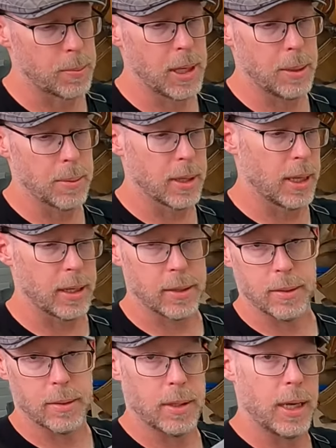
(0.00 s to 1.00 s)
to be able to like
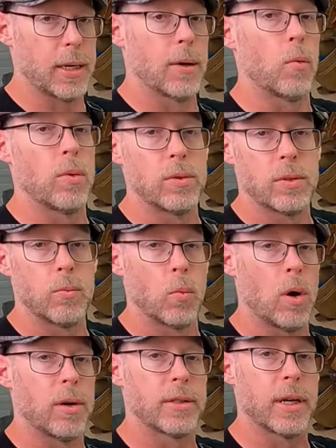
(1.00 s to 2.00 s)
take a
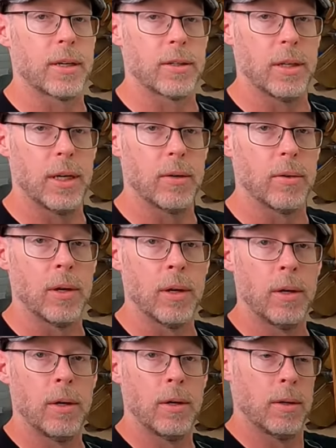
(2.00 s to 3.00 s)
wall section out,
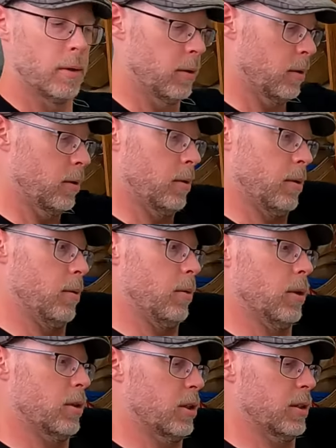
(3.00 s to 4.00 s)
it
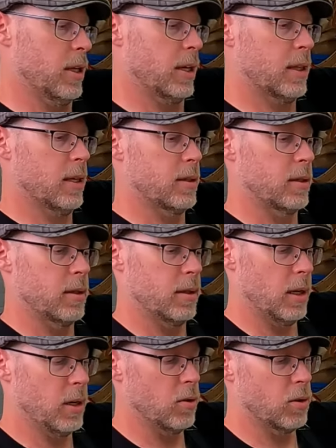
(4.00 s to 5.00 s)
would look just like this.
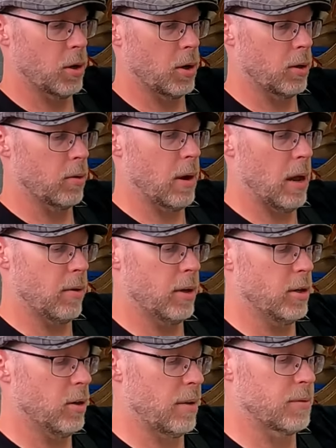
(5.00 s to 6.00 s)
And you turn it around
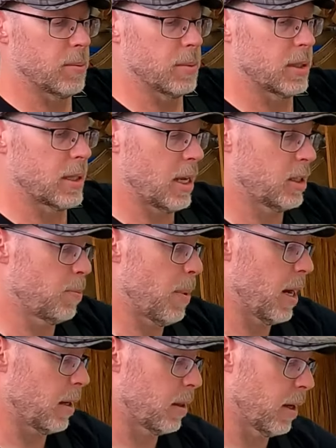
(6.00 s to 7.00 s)
and you have some studs
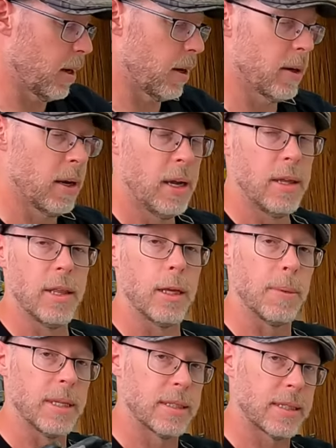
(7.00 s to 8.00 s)
back there.
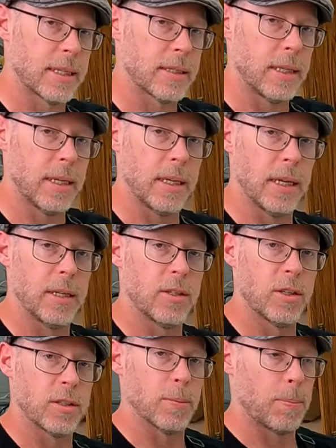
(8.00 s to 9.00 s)
They'd be 16
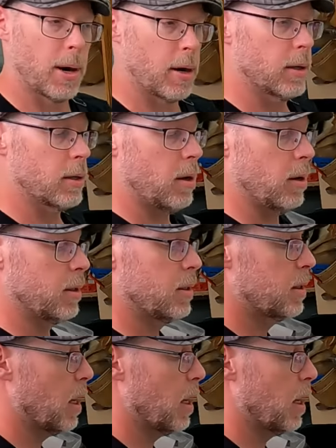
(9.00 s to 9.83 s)
inches apart on